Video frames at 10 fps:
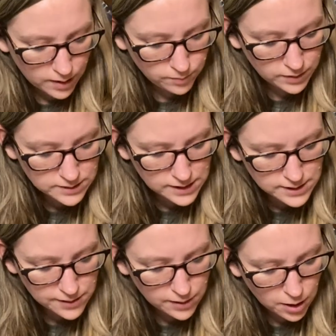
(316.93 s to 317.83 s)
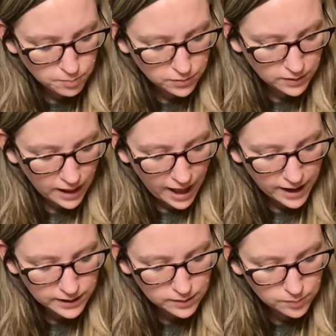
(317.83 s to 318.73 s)
It says that they're
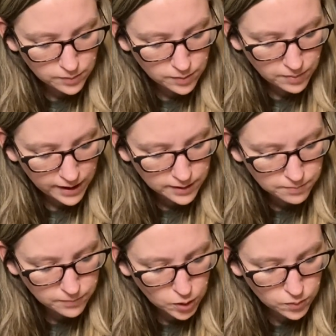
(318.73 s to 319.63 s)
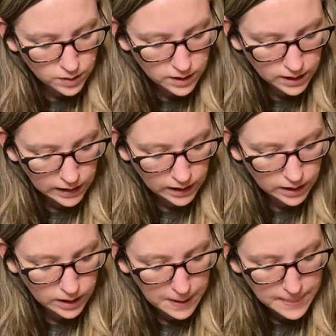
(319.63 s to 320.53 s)
black, in the black community,
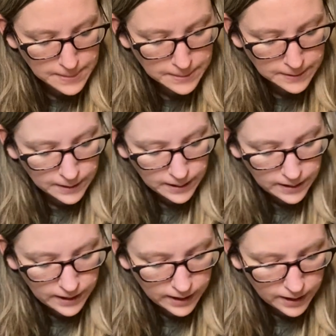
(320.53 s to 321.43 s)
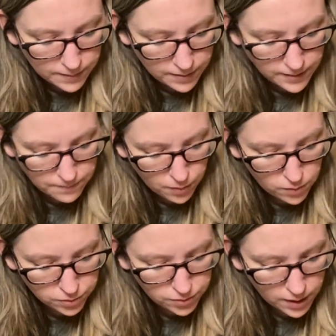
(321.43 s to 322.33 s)
and they
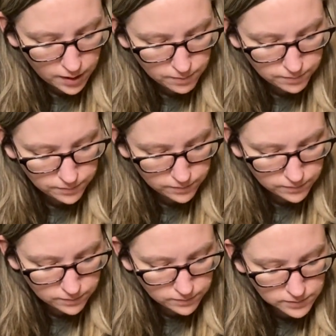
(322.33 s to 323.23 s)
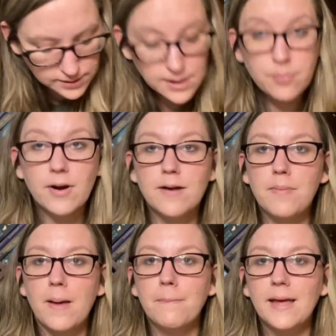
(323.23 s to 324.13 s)
both separated
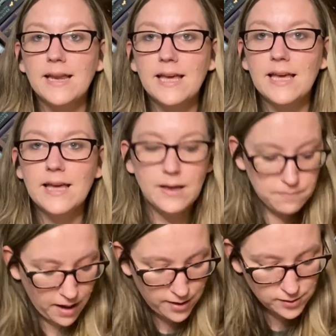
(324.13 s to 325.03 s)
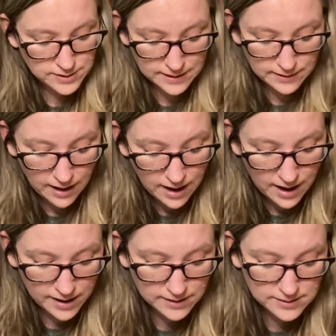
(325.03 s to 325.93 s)
by many miles and
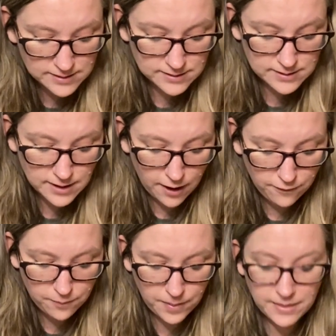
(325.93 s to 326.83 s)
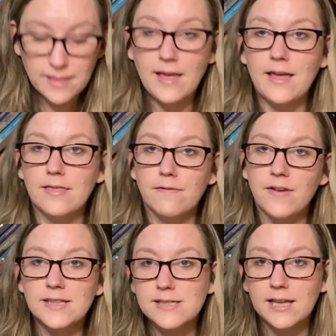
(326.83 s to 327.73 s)
lies and stuff, but then the
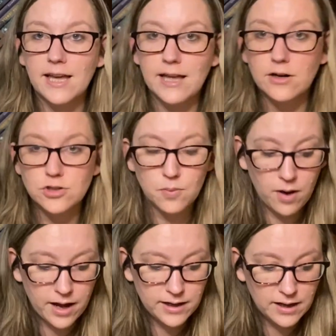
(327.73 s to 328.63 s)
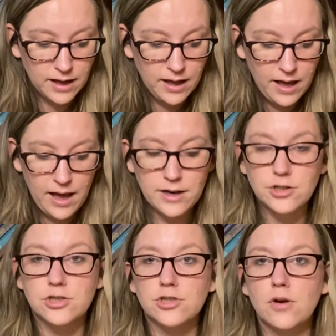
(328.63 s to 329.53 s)
fates that get intertwined, and it
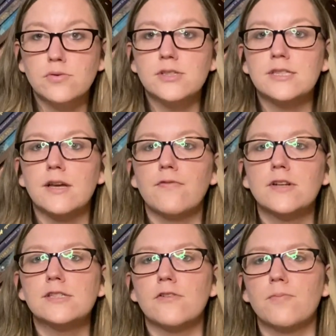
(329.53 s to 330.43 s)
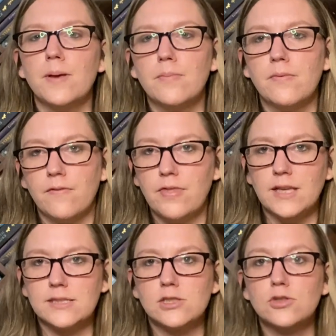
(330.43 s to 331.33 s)
just shows the difference of
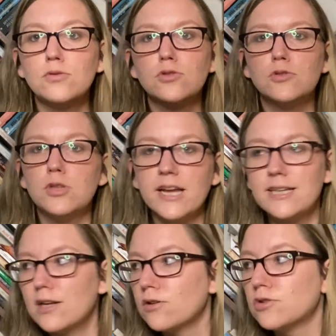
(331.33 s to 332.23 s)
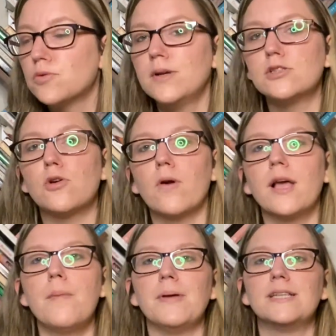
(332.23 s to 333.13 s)
these two identical twins growing
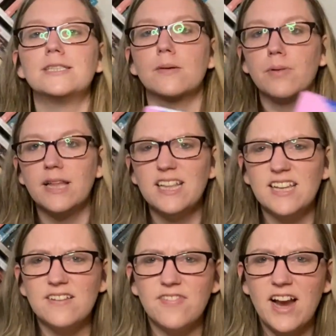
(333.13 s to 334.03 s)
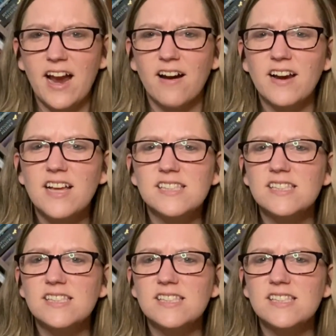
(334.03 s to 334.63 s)
up in completely different areas.